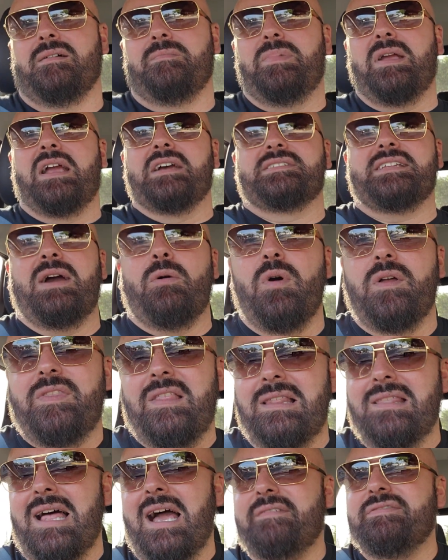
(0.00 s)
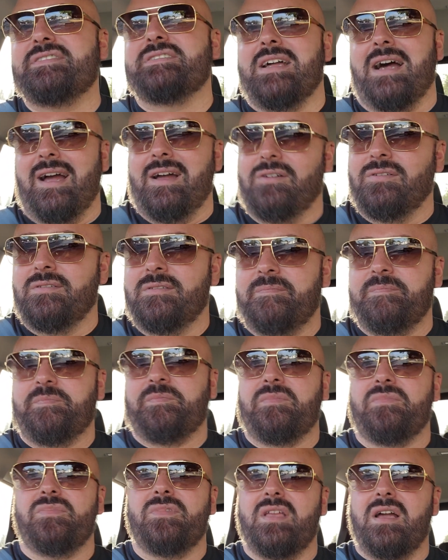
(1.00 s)
Because I want the lifestyle
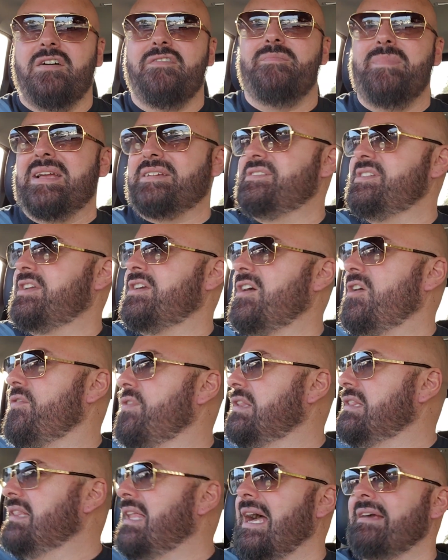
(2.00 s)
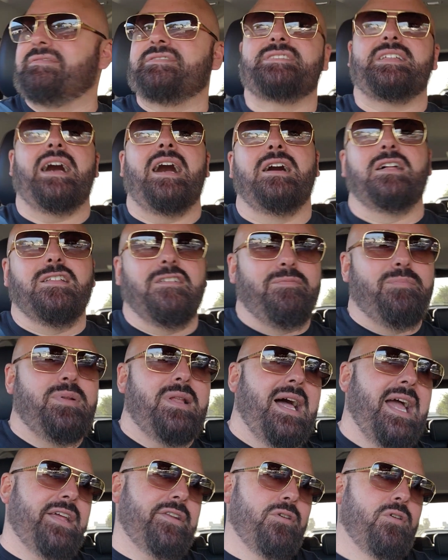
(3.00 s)
of Mexico, the lifestyle of
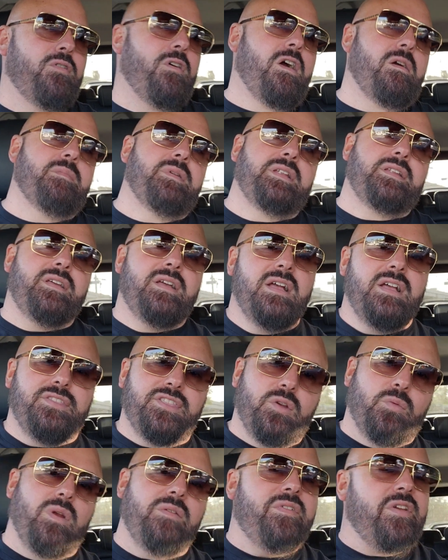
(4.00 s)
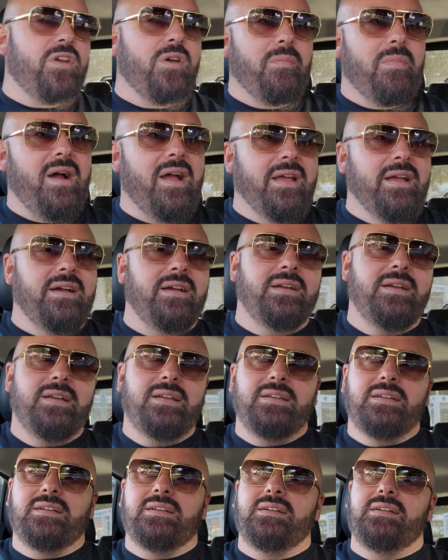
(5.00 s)
Playa del Carmen, the Riviera Maya.
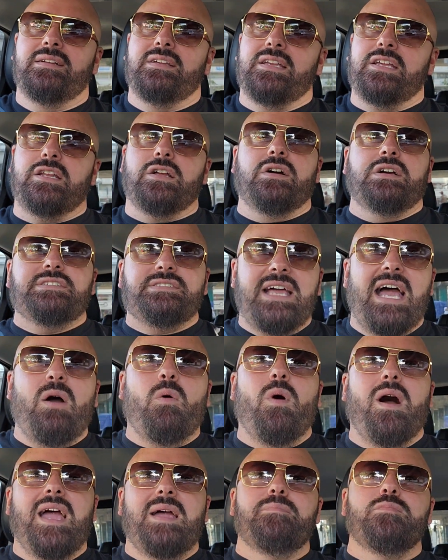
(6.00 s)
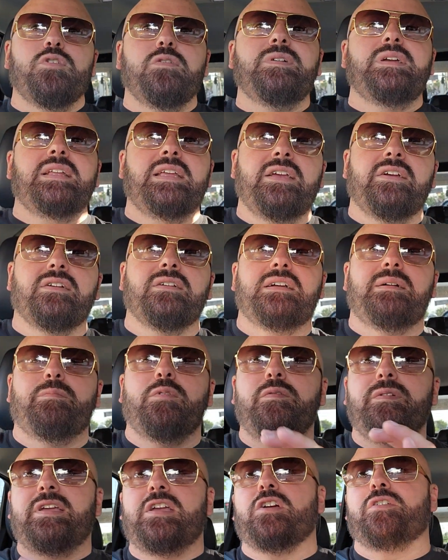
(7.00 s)
Is that why I'm moving here? I'm
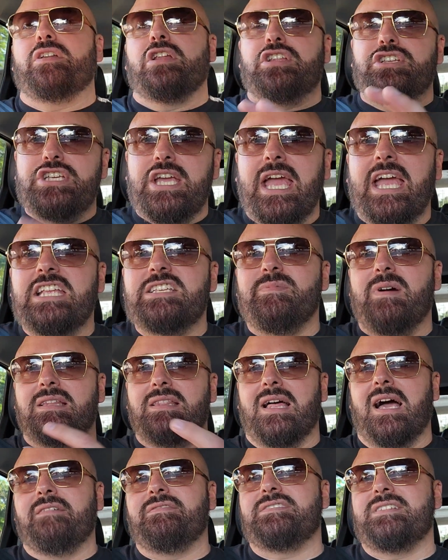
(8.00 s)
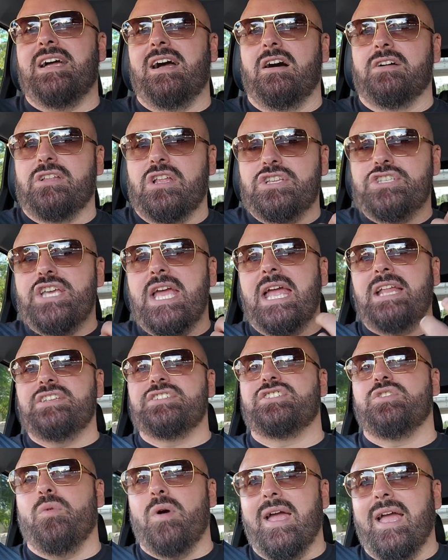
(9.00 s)
moving here to change my lifestyle, to
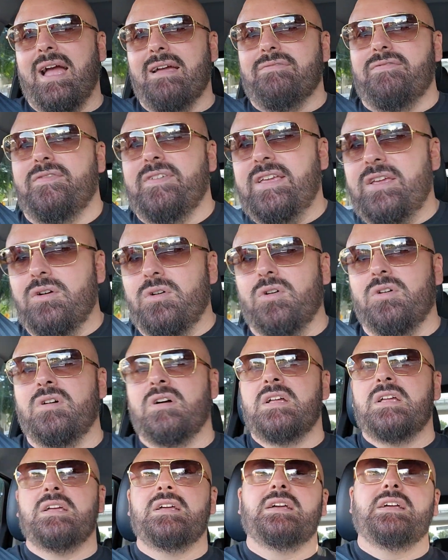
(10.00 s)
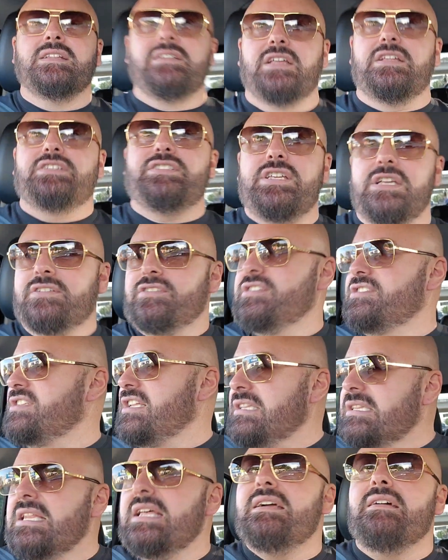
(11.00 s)
change the way I feel, just
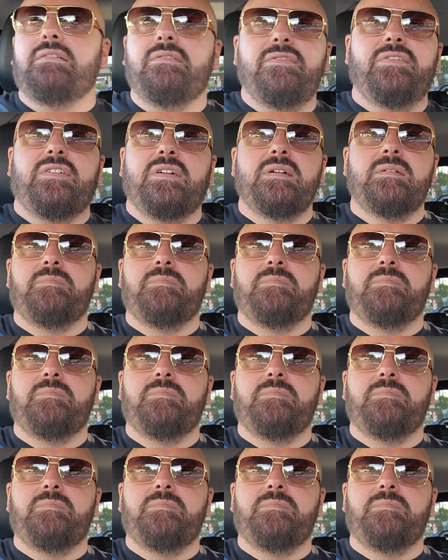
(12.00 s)
to live